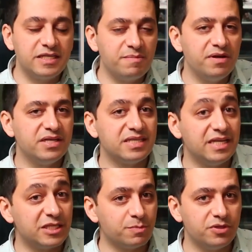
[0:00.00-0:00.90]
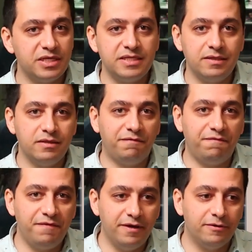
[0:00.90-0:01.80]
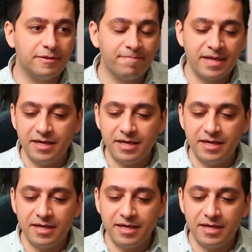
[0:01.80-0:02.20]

experience and expertise in the field,